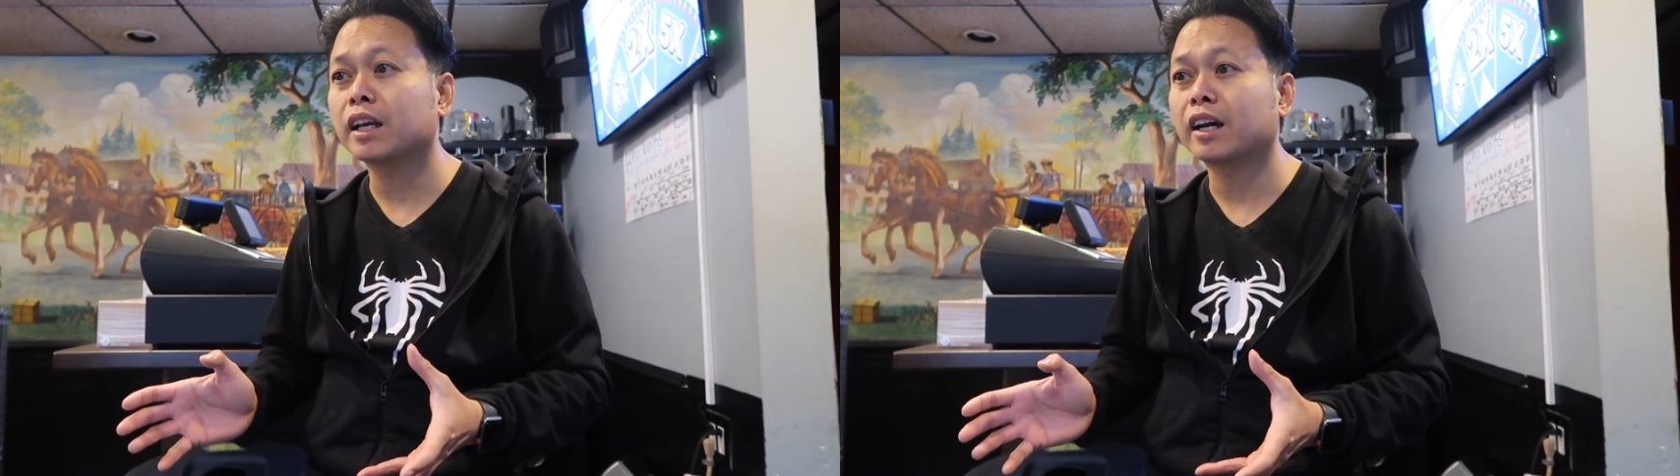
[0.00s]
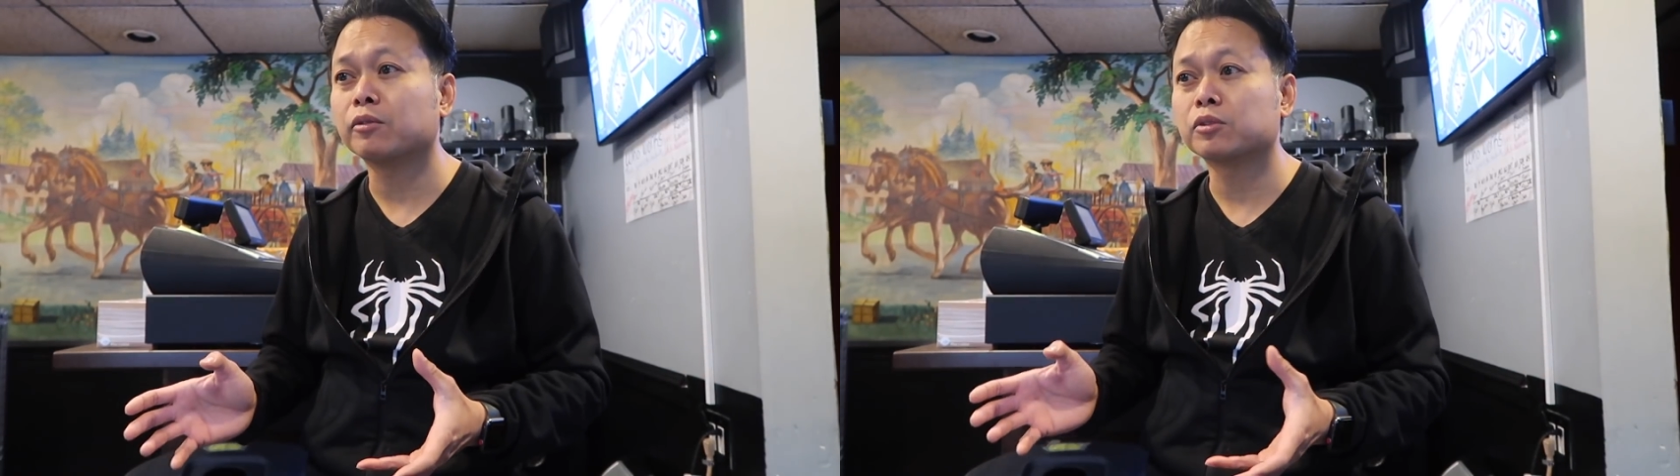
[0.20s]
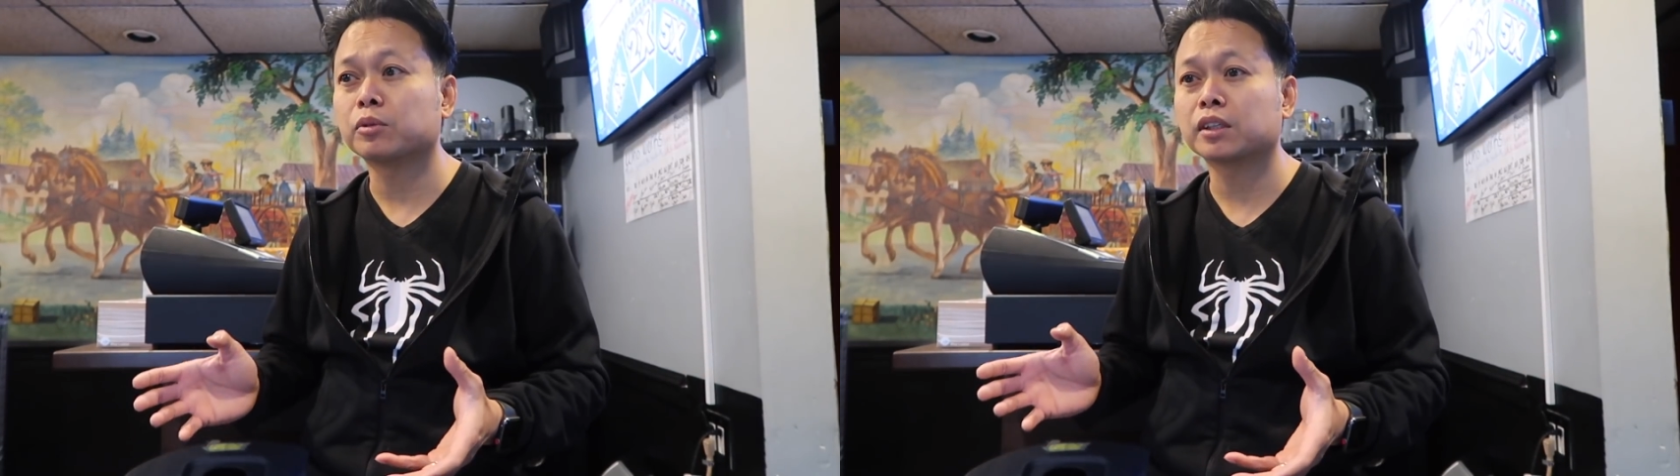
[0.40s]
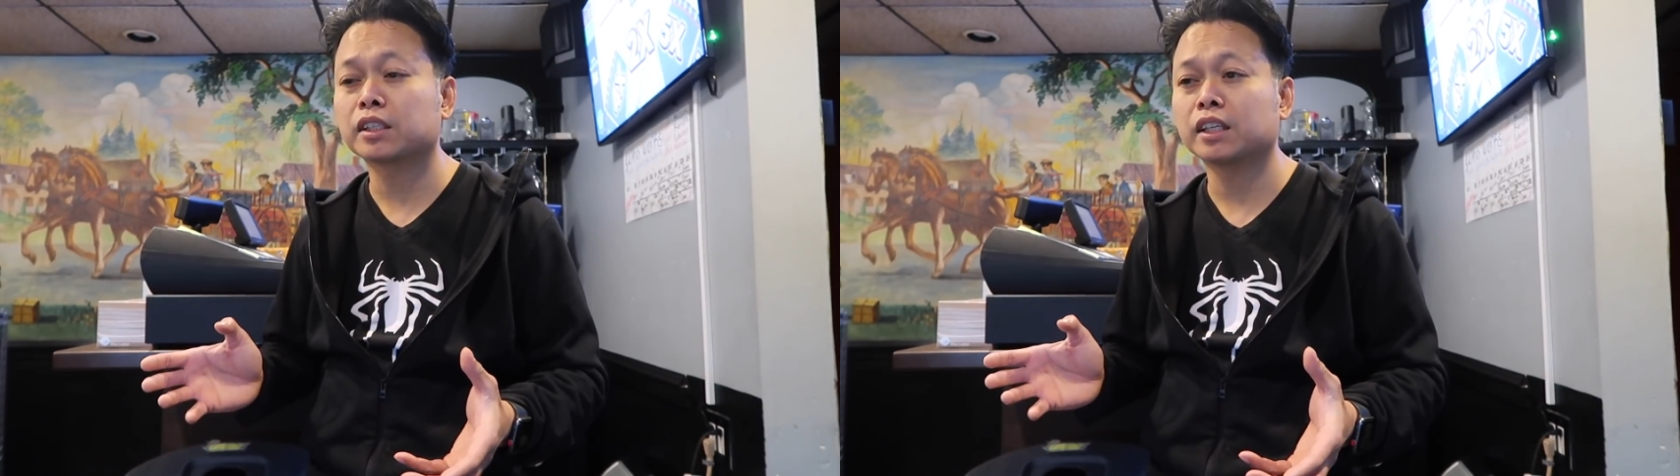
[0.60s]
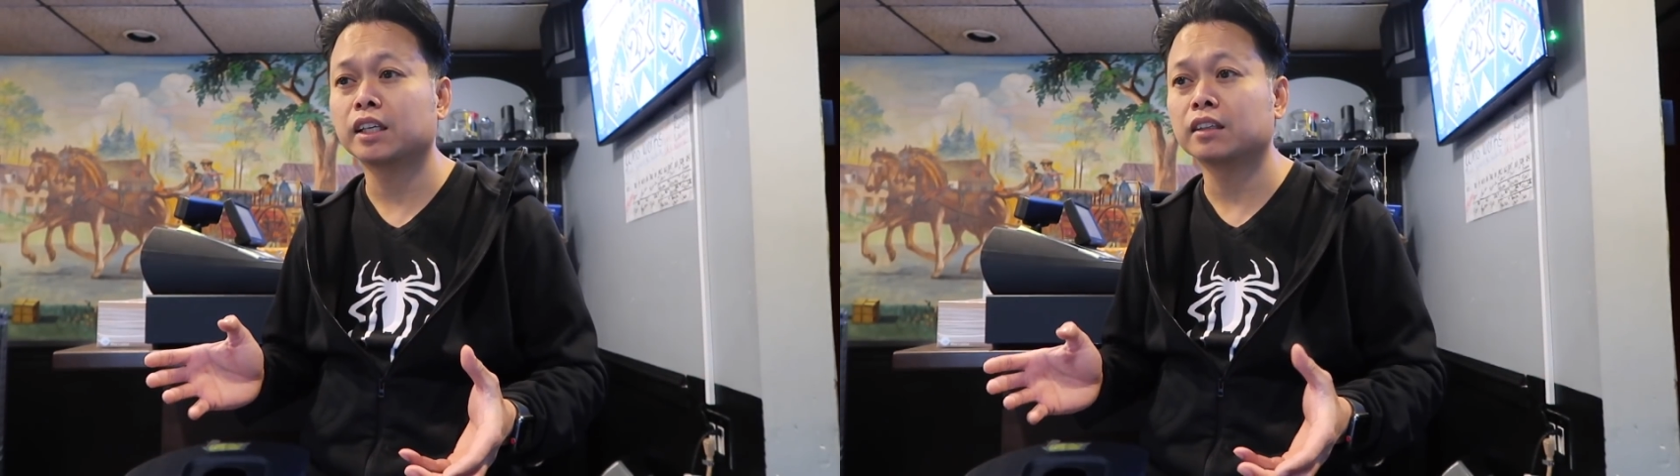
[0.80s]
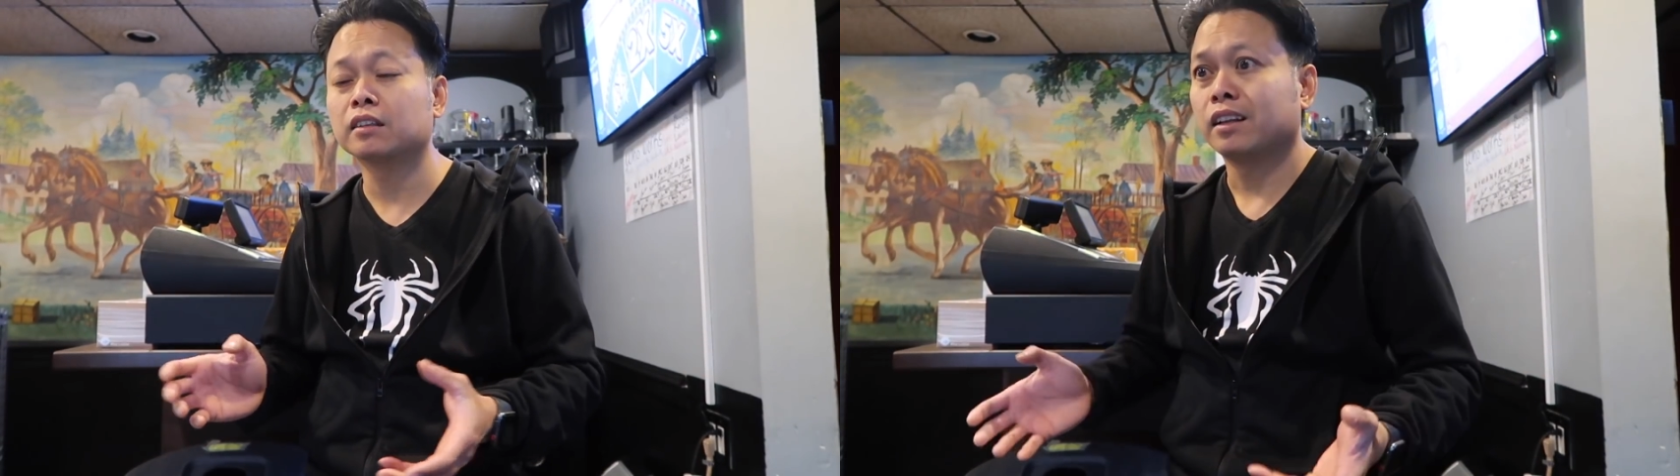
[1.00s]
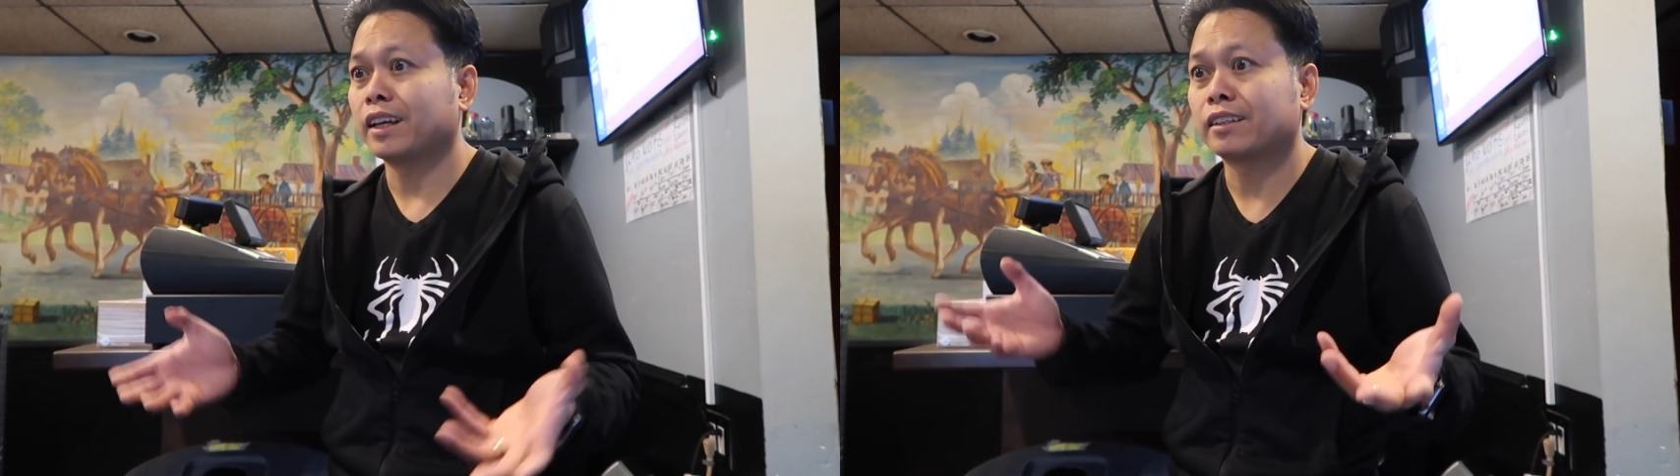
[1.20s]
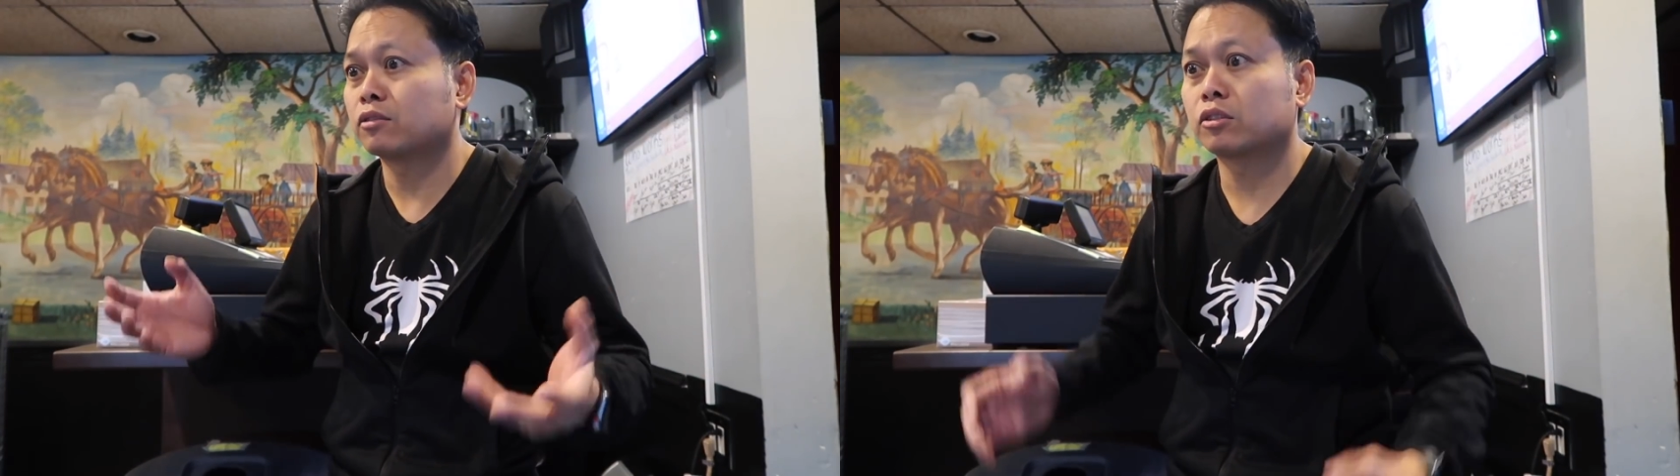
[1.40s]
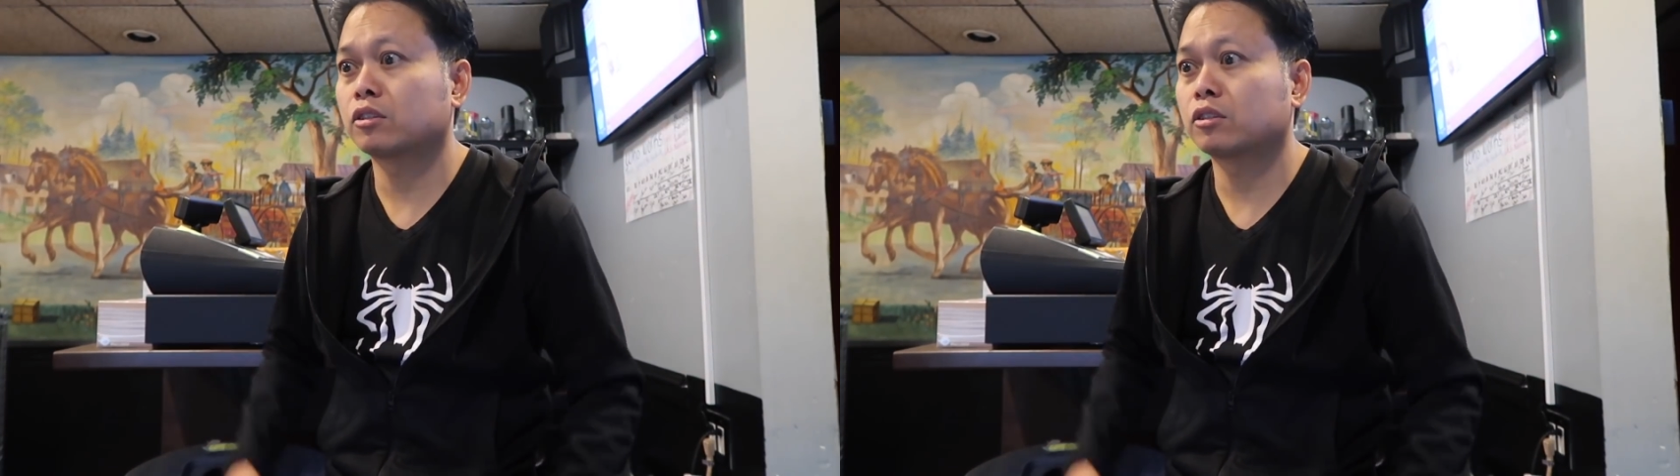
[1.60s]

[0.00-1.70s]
I was working like